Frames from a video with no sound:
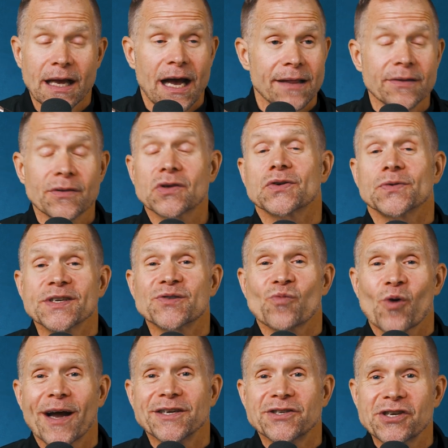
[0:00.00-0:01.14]
I think there's a reason
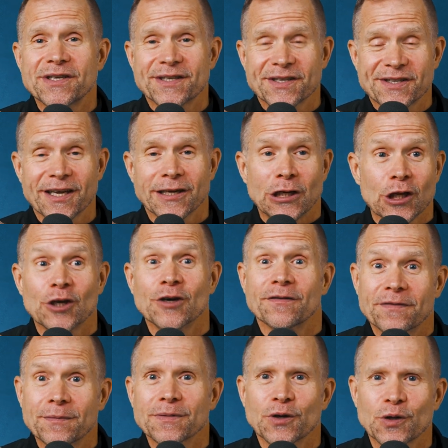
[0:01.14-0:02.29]
why Jesus said, learn
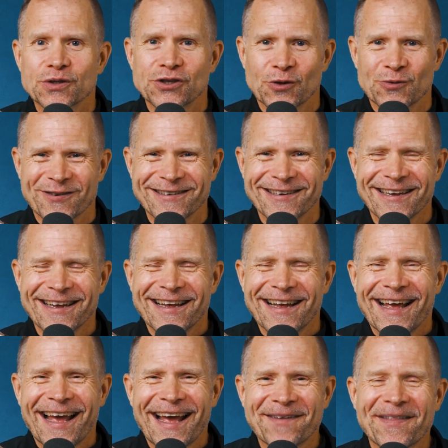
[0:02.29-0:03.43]
from little children.
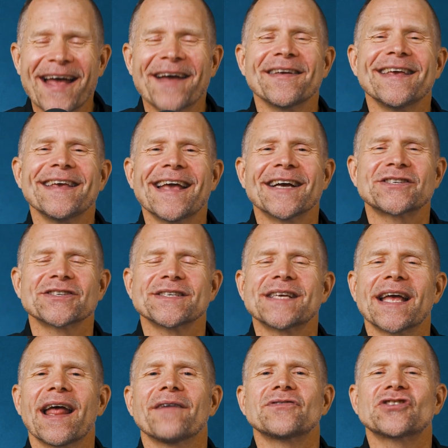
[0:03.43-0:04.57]
He actually
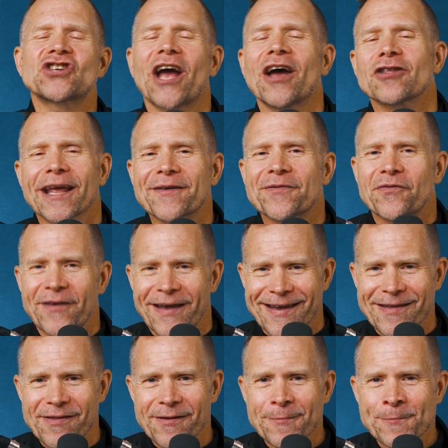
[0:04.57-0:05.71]
said, have childlike
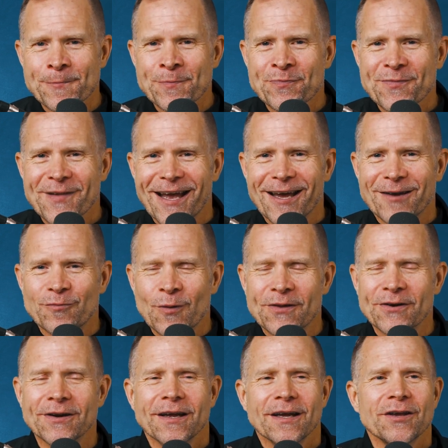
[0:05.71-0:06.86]
faith. And
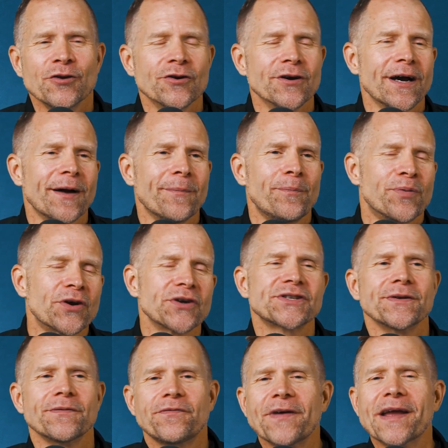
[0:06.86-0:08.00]
whether you're a person
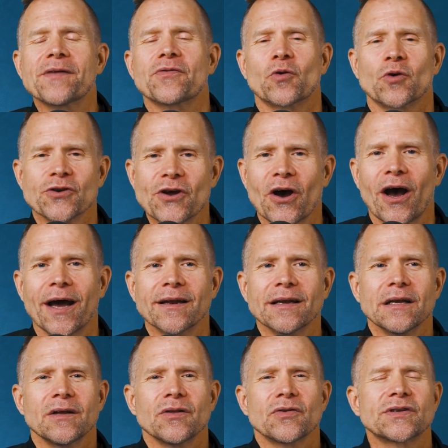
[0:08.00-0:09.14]
of faith or not,
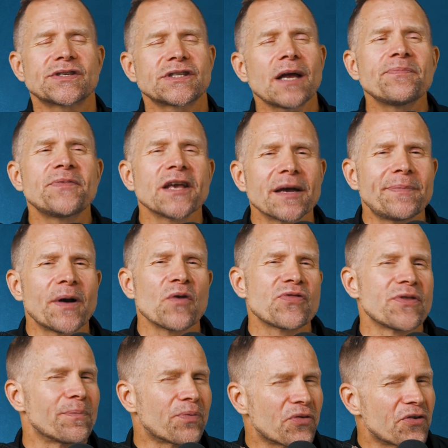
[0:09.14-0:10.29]
there's something about the
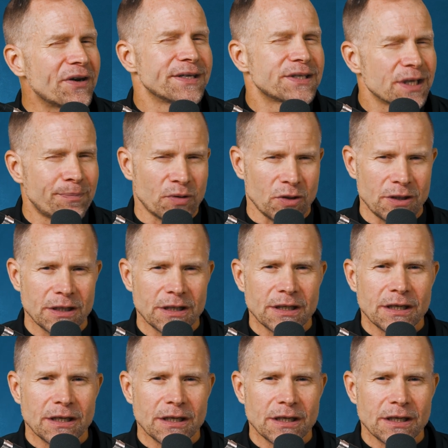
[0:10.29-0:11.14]
principle